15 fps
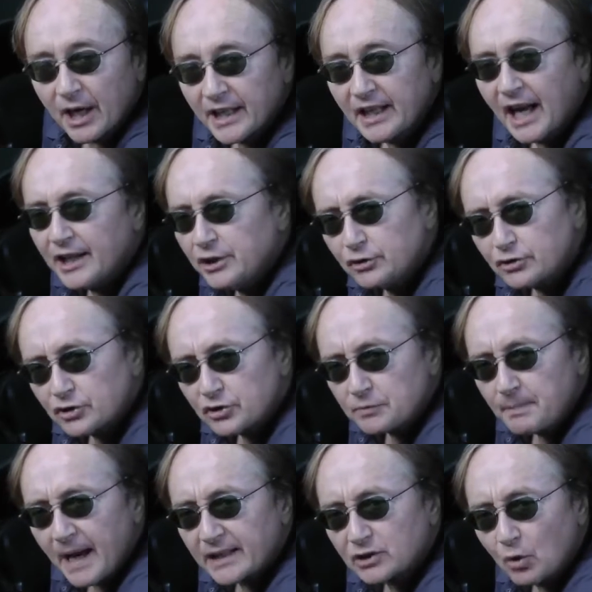right and you
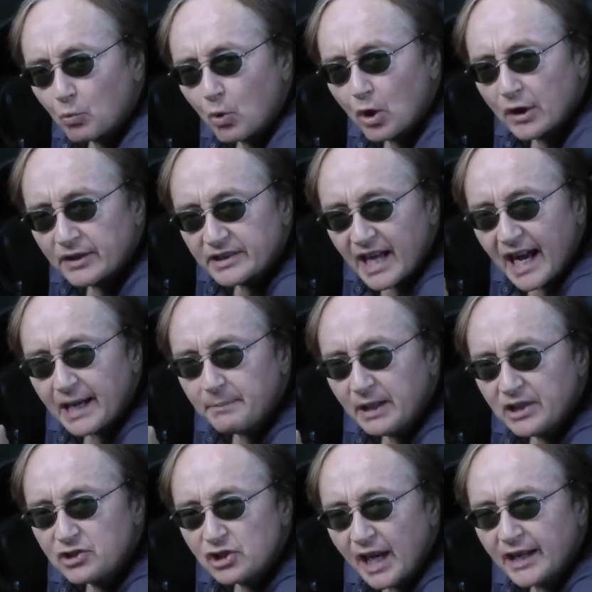suspect a worn
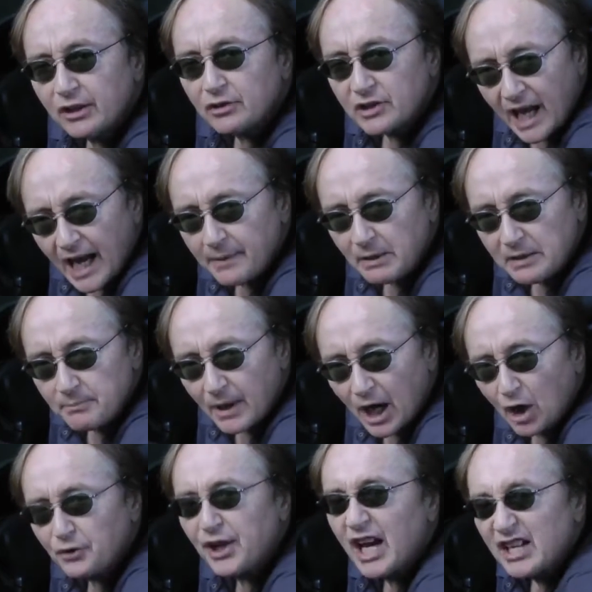timing chain or timing
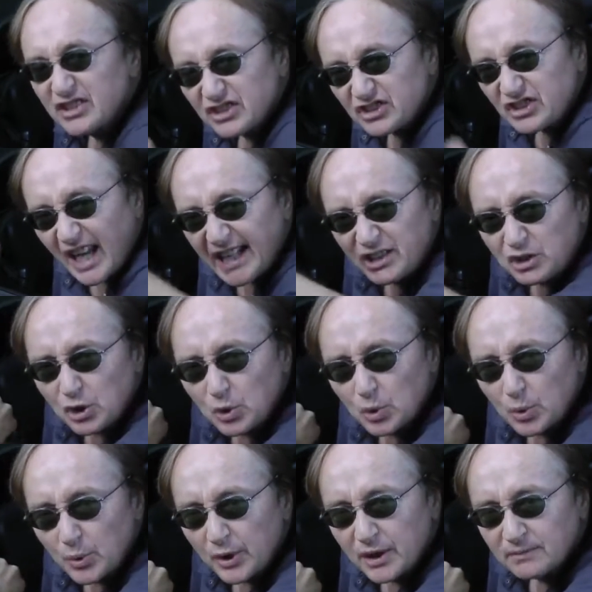belt, stay
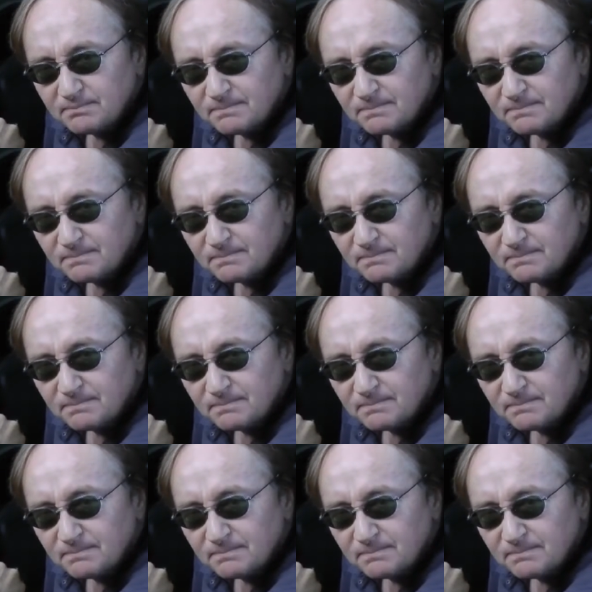tuned.